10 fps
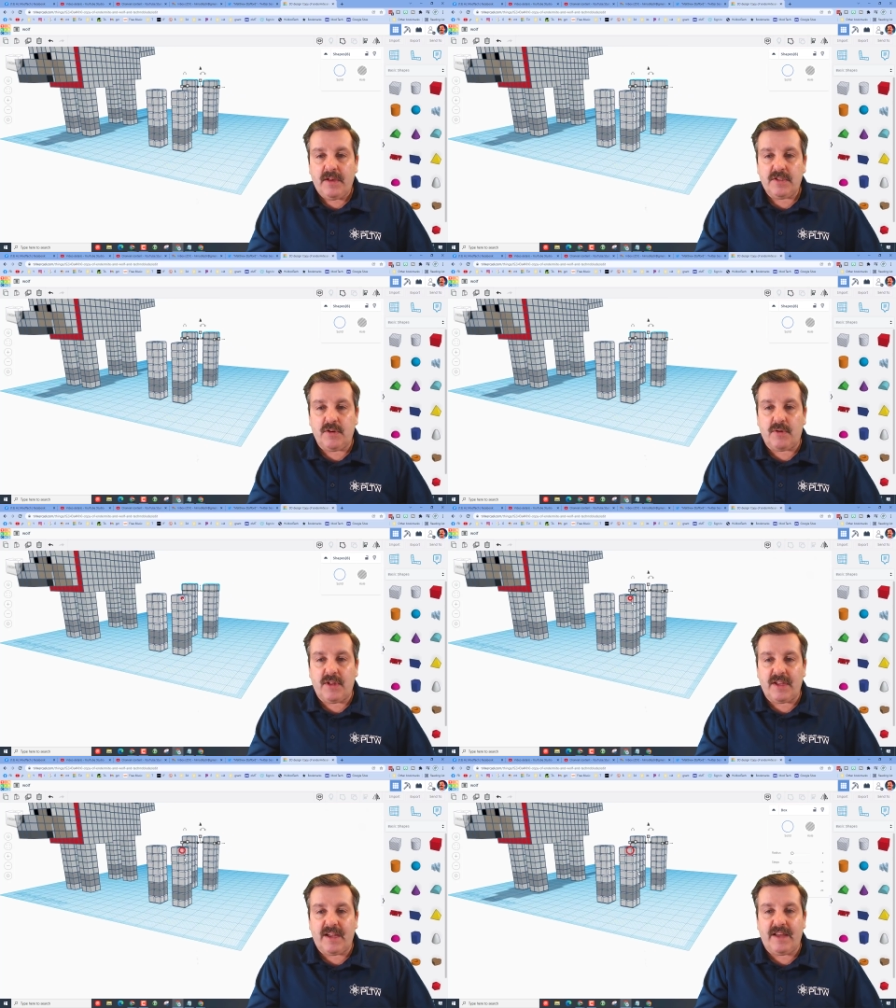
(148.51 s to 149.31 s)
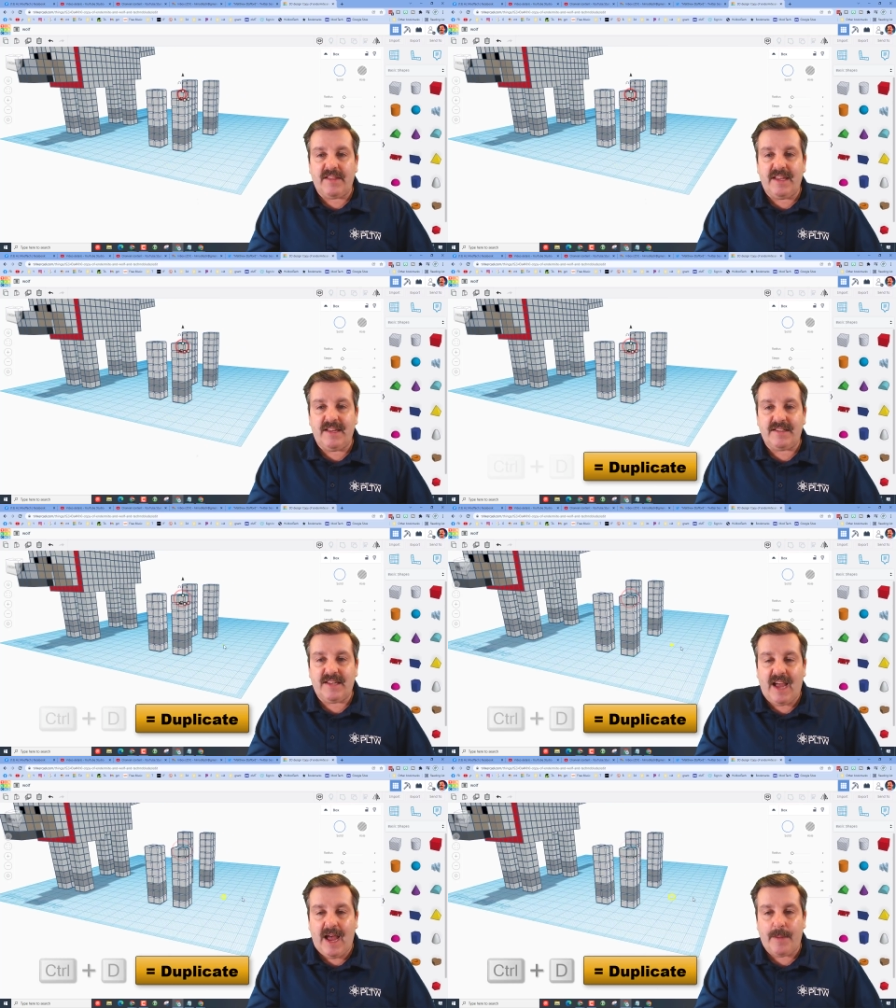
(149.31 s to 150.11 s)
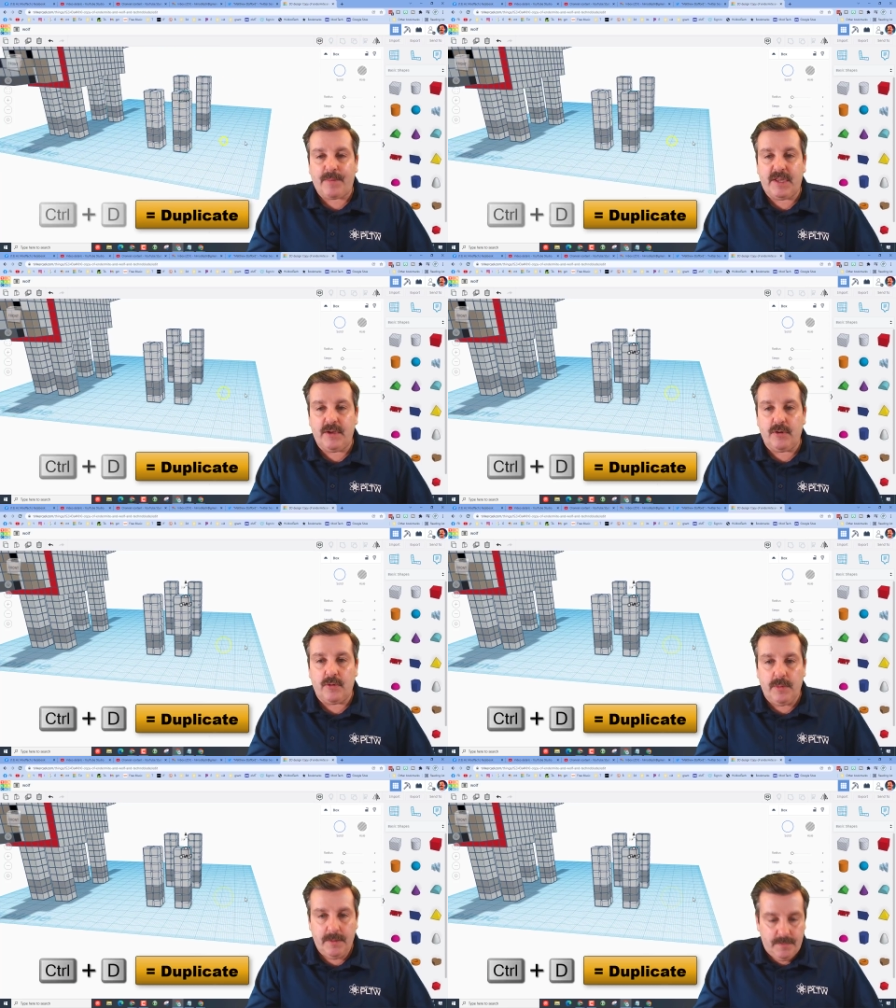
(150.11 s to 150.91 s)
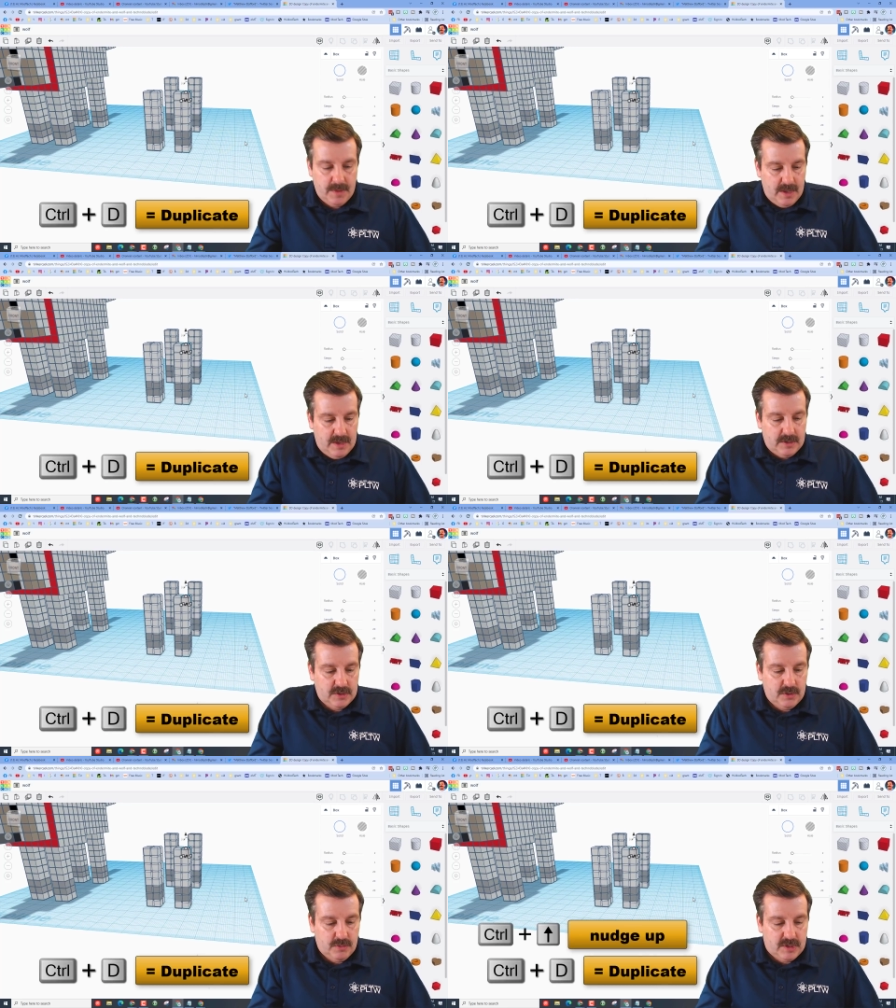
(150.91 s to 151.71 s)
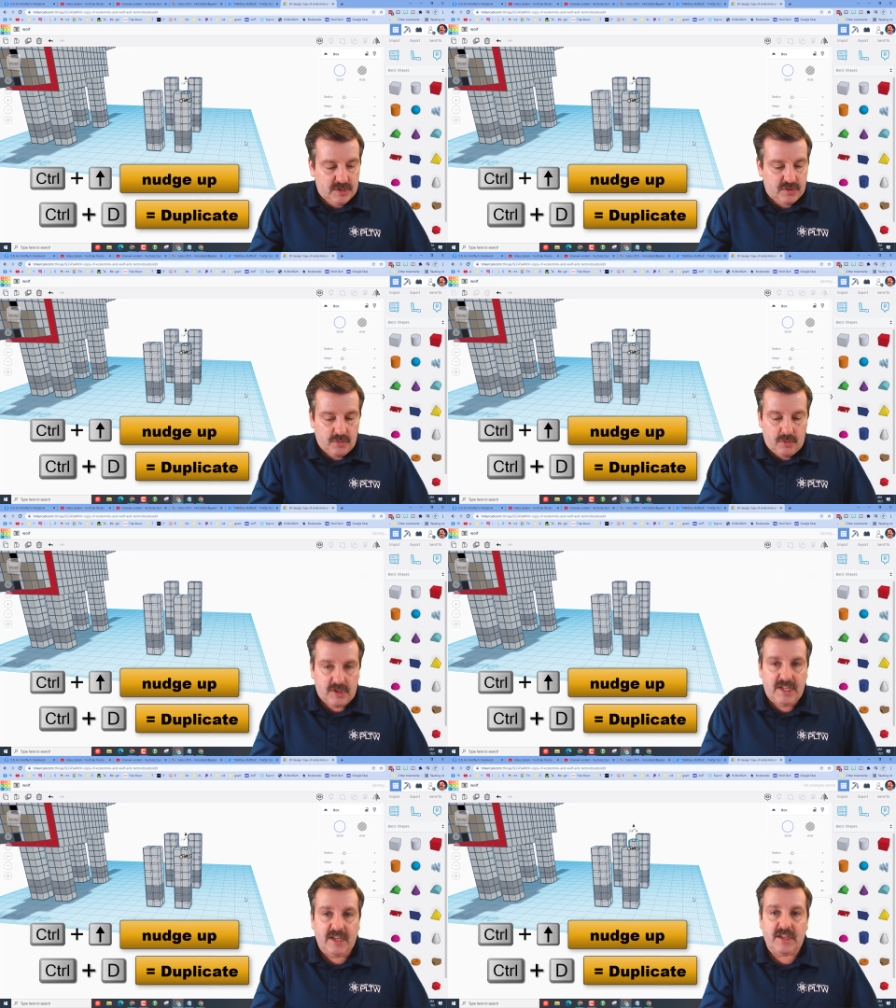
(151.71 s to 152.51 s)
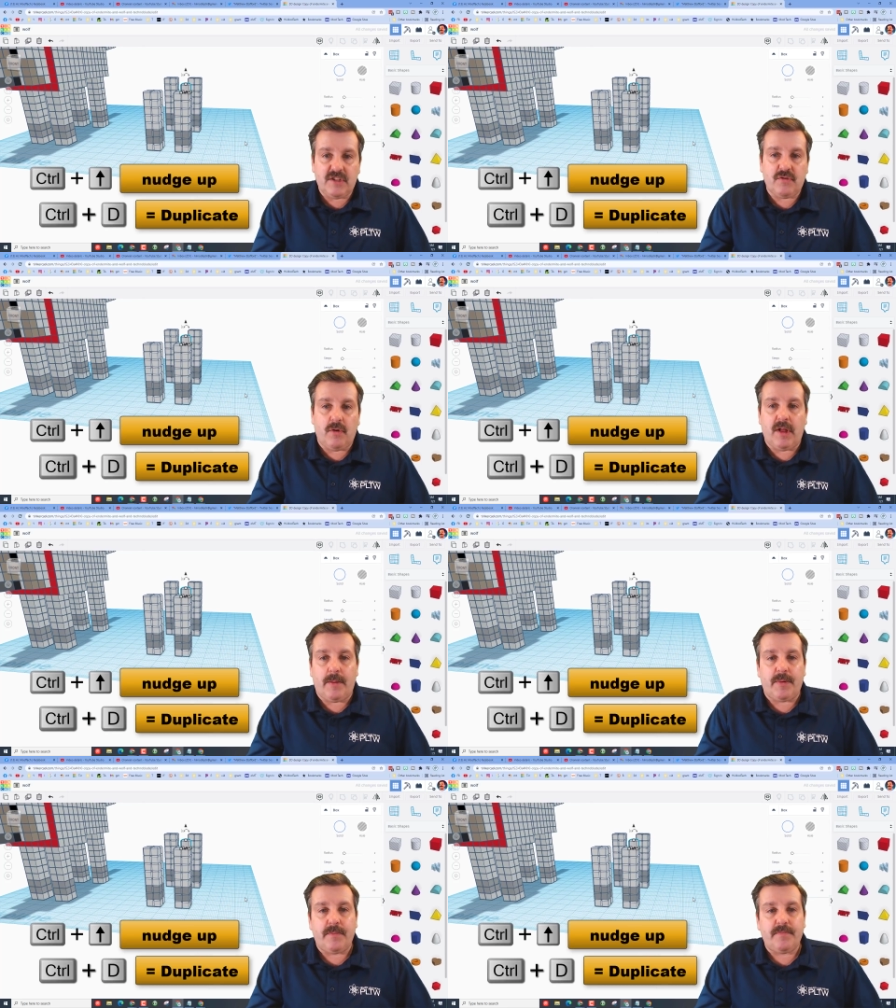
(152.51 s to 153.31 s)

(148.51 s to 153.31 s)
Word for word: So click on the top cube, do Control D and Control up.